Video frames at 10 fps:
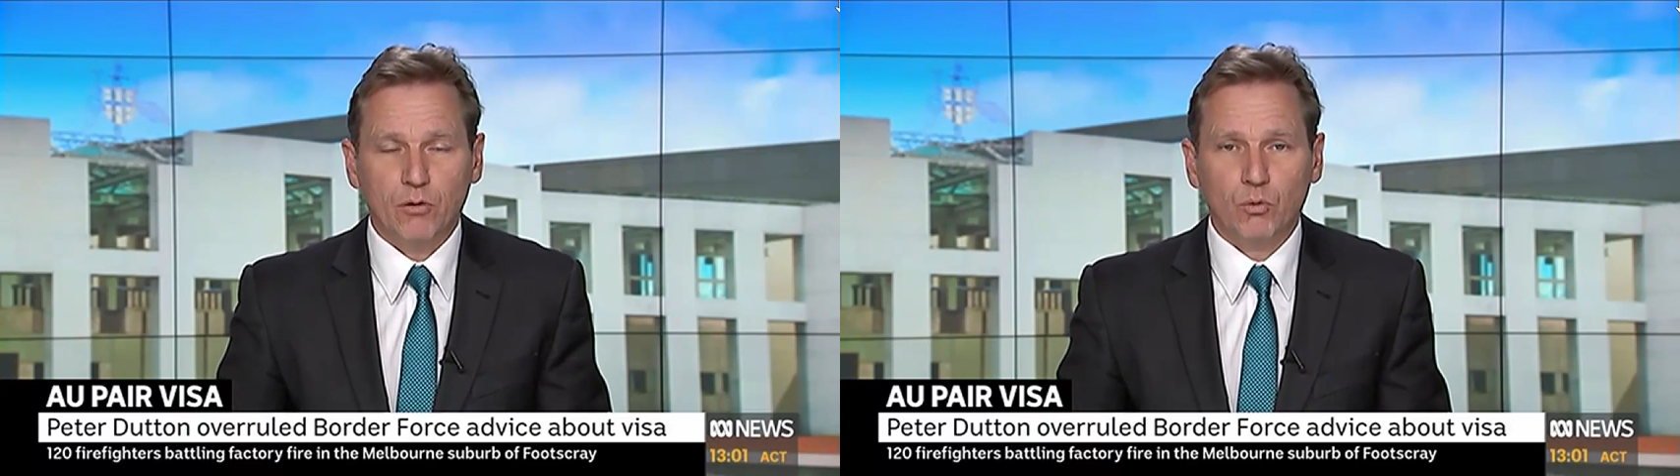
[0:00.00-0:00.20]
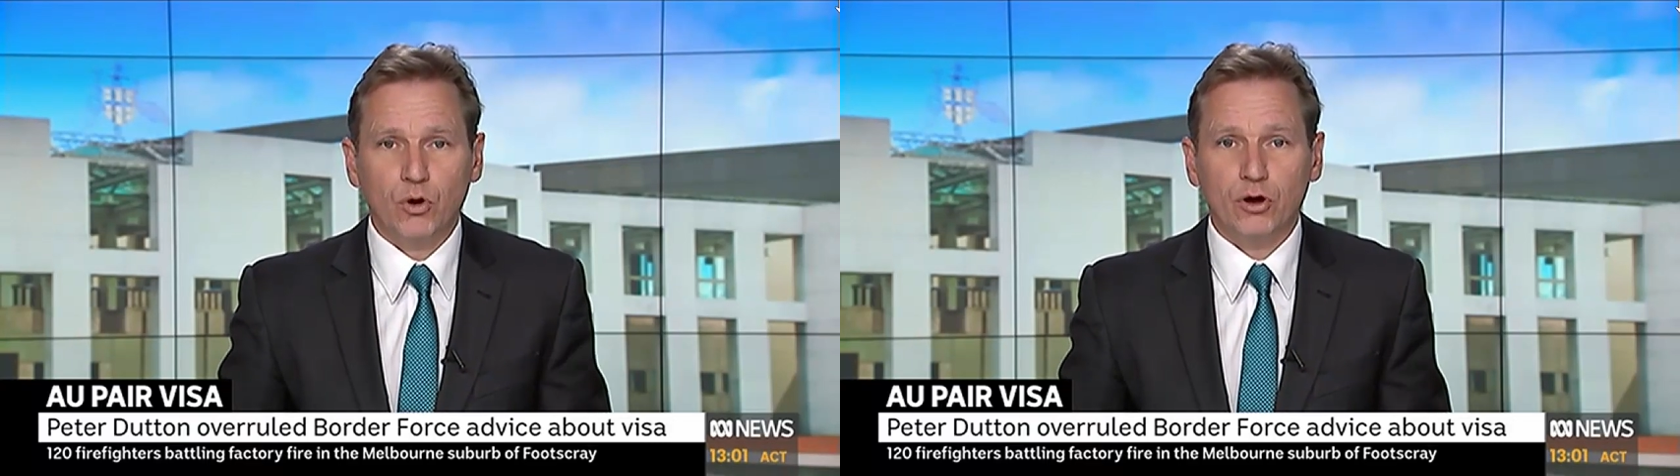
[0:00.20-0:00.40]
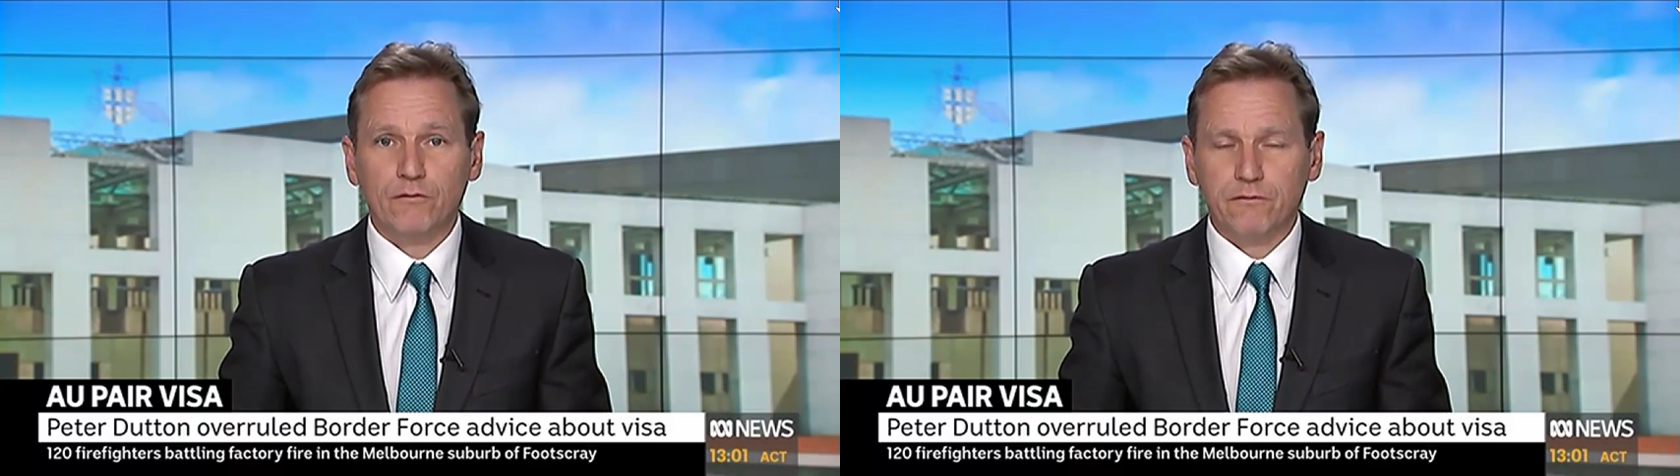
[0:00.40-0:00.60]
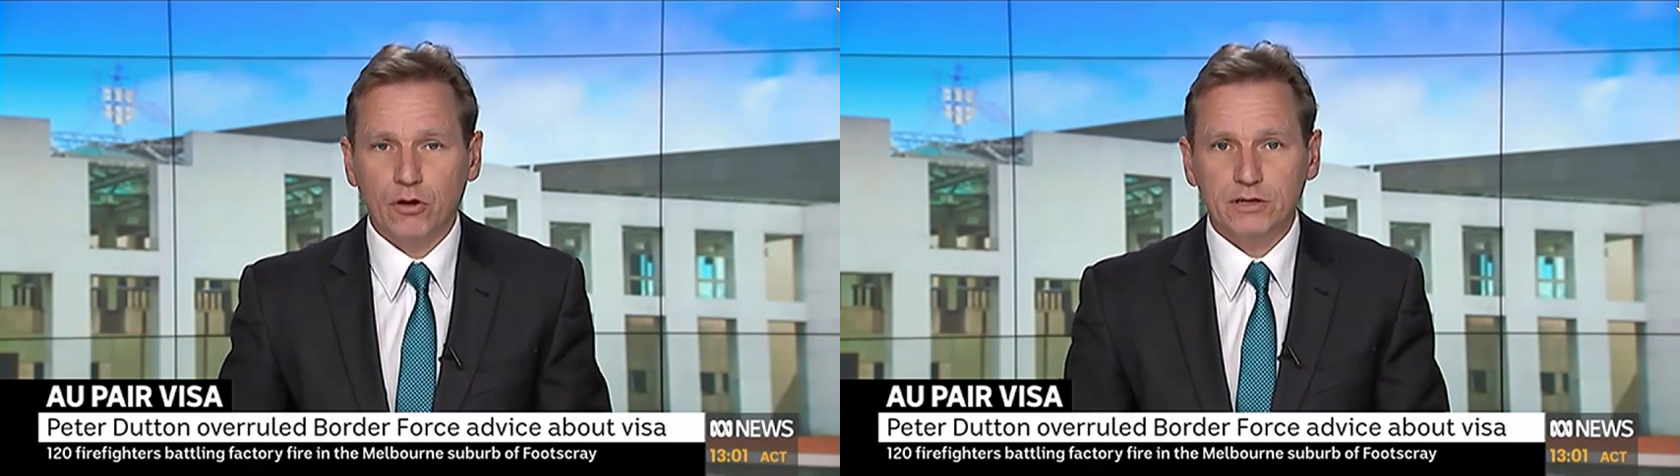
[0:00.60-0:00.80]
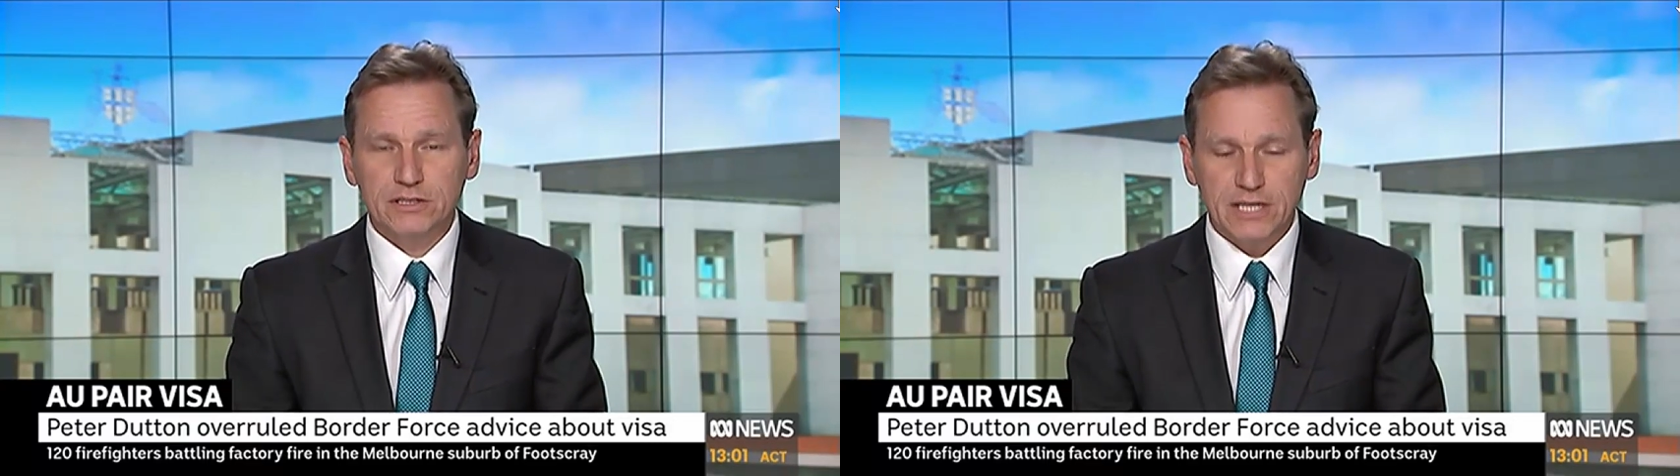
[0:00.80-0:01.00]
work
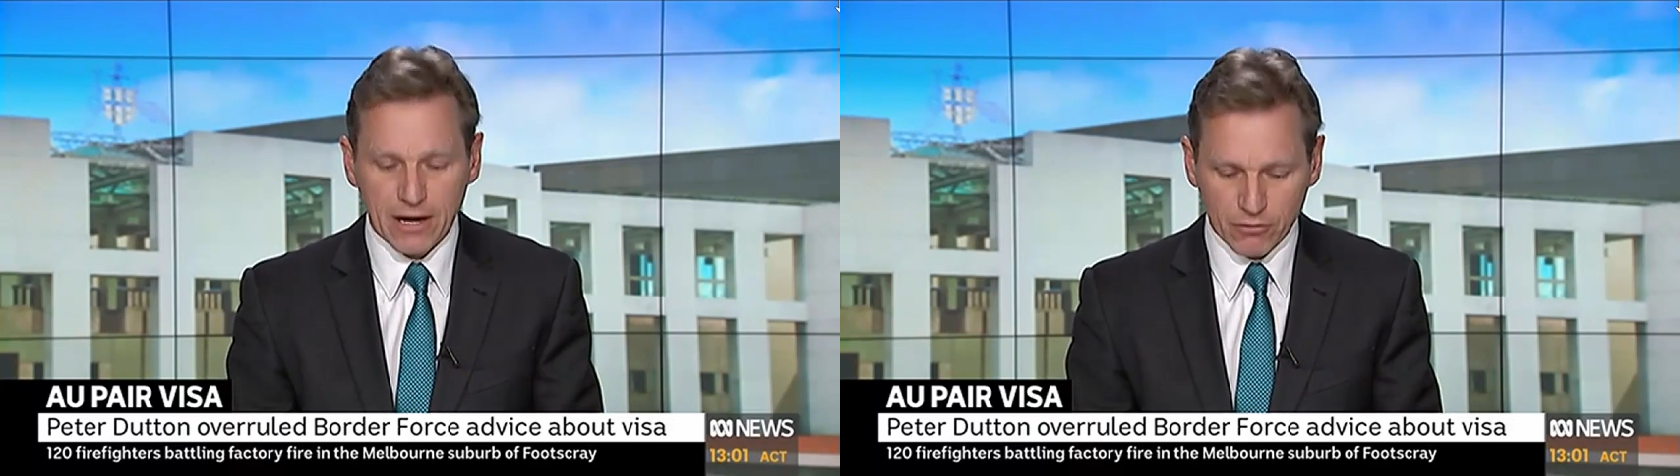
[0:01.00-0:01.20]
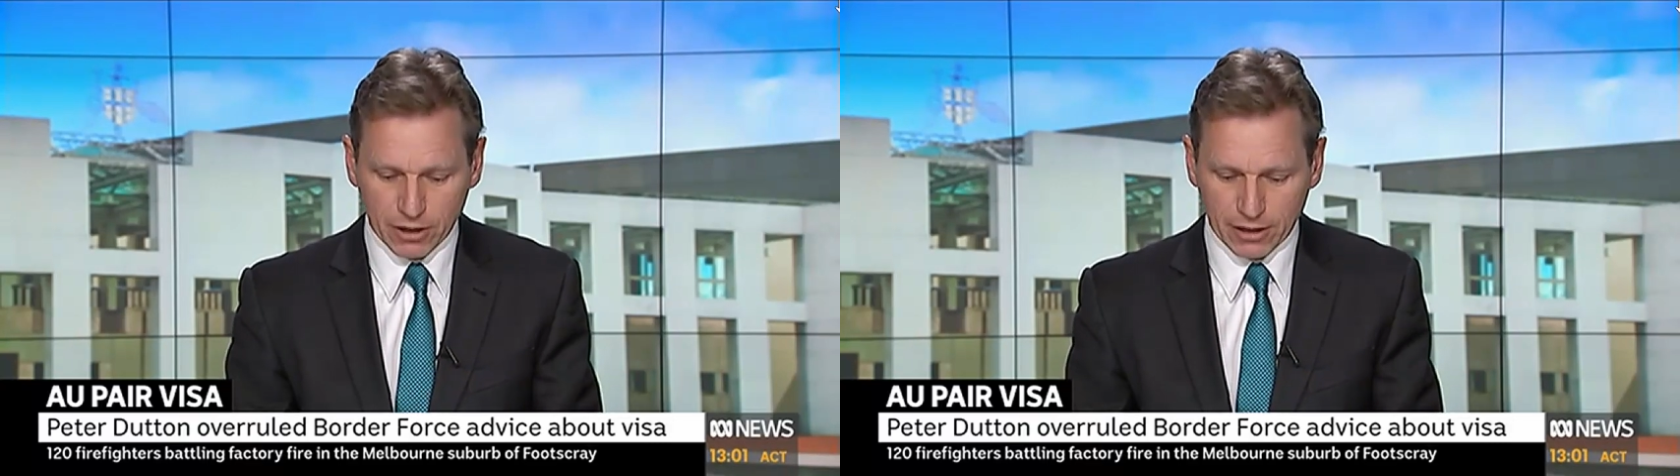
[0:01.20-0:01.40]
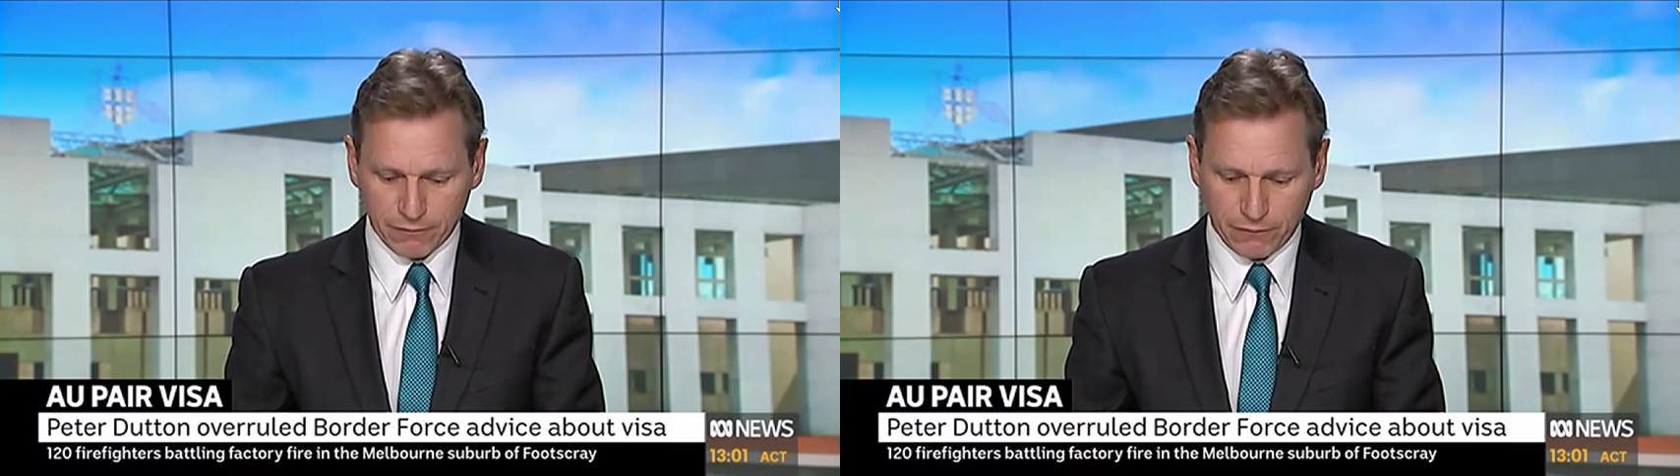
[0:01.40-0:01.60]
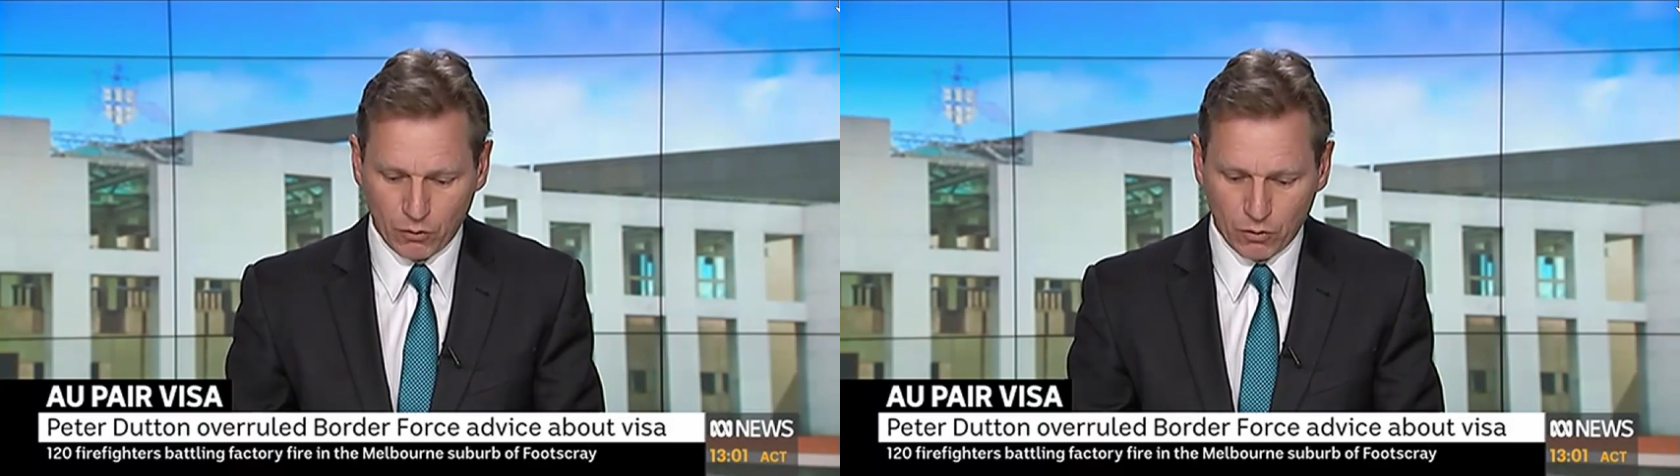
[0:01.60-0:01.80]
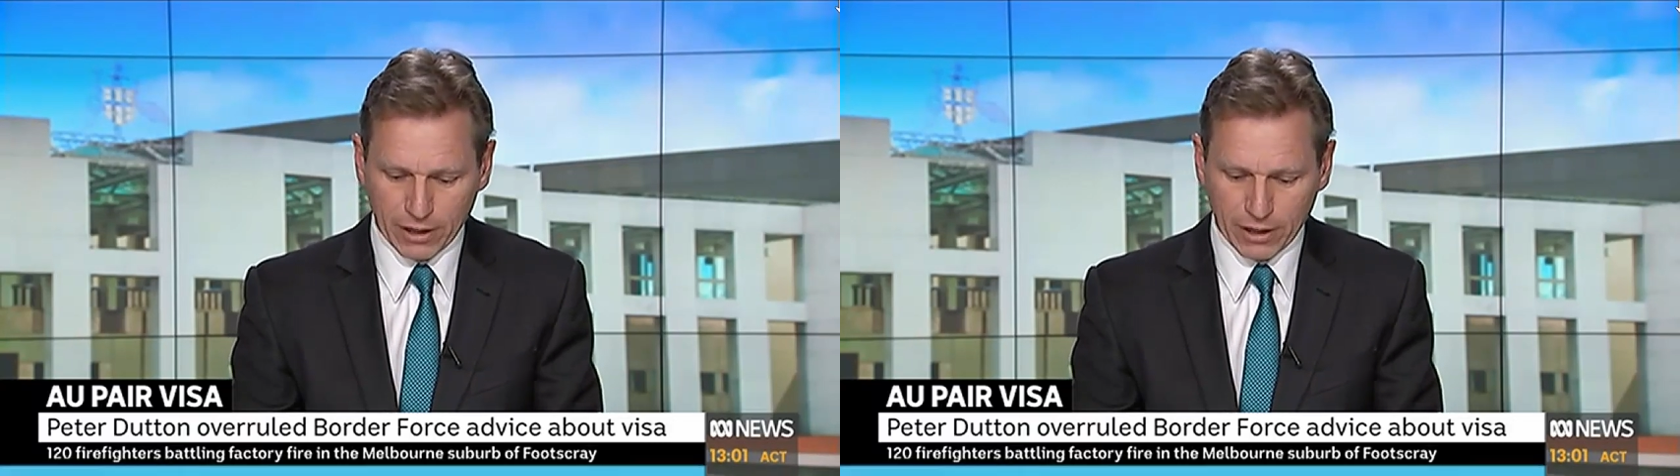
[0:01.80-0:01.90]
voluntarily for